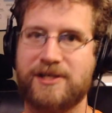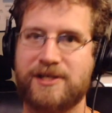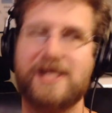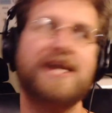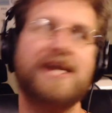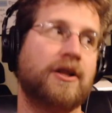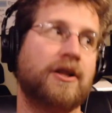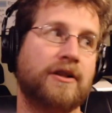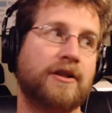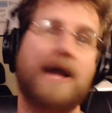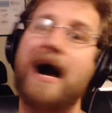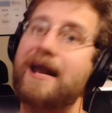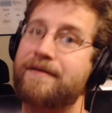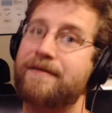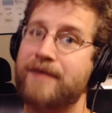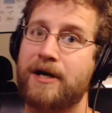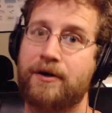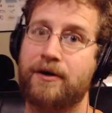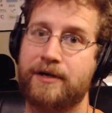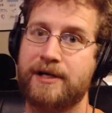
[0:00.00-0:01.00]
in a lot of
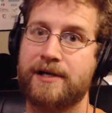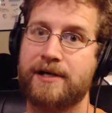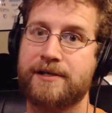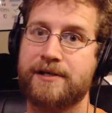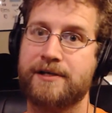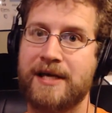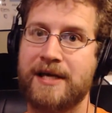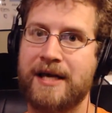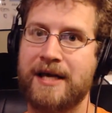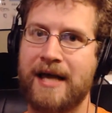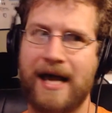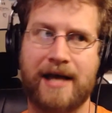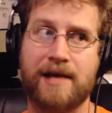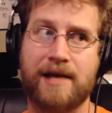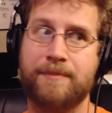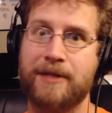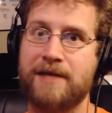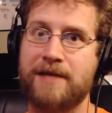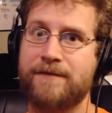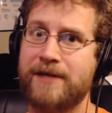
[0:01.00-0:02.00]
areas, and I
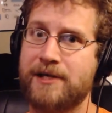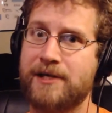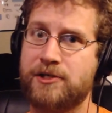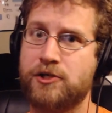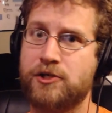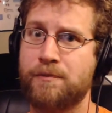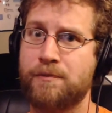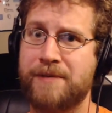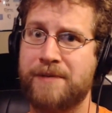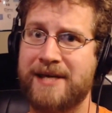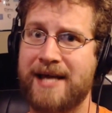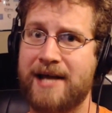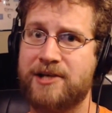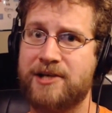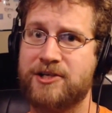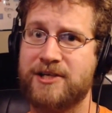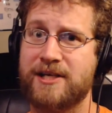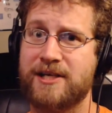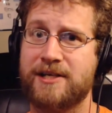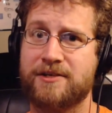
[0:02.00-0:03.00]
believe he has 2
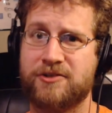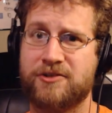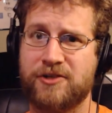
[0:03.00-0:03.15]
PhDs,